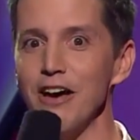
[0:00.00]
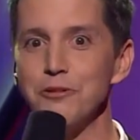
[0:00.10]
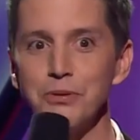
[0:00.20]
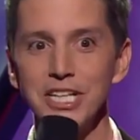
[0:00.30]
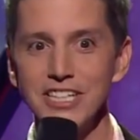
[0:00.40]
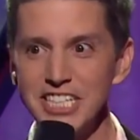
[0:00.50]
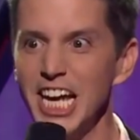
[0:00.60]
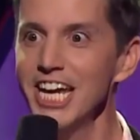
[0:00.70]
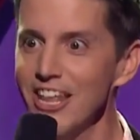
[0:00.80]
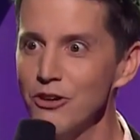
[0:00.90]
I, was putting this,
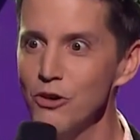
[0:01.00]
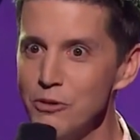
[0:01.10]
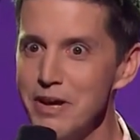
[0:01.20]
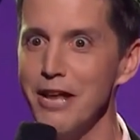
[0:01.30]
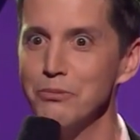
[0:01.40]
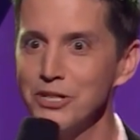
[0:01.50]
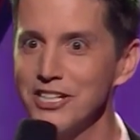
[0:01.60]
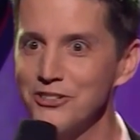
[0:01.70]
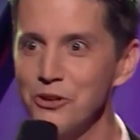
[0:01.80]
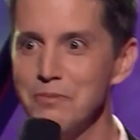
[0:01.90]
another old man, putting
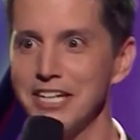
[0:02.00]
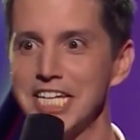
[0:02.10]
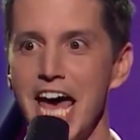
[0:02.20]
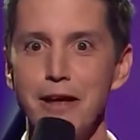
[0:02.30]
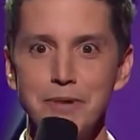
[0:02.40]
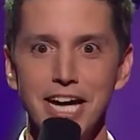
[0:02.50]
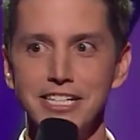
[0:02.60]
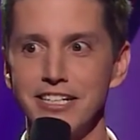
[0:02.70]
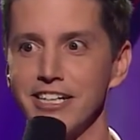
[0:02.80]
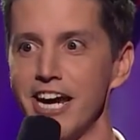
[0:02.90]
this old man's cat back
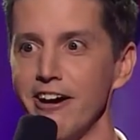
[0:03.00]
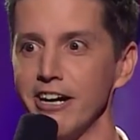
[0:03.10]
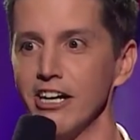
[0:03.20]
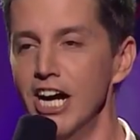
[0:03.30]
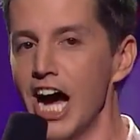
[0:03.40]
into the carrier.